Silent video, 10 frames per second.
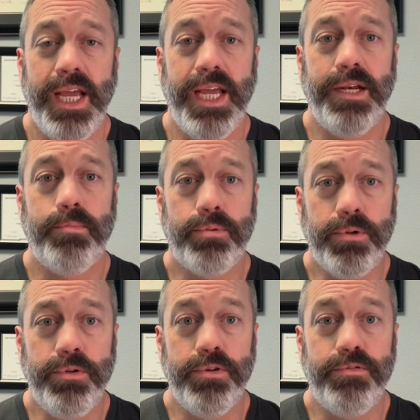and
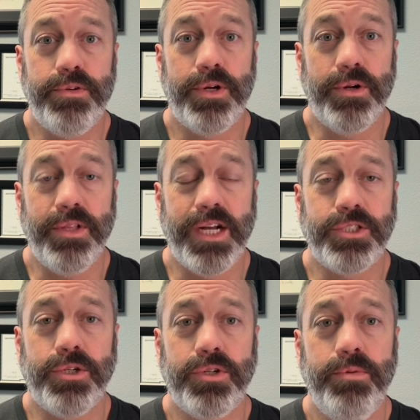improve
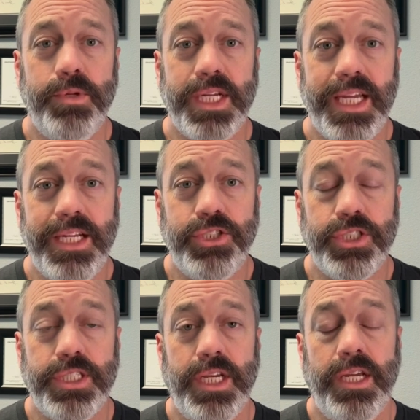neurological
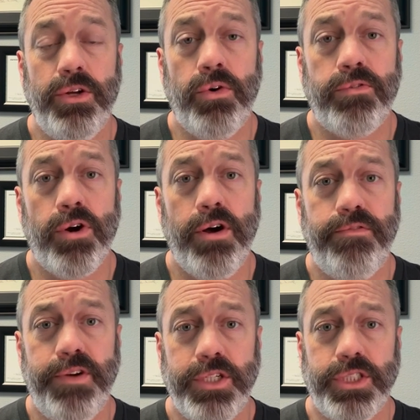communication and overall
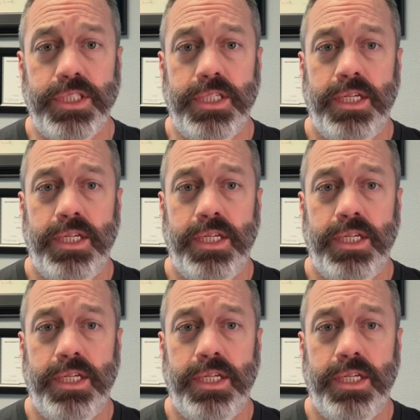function.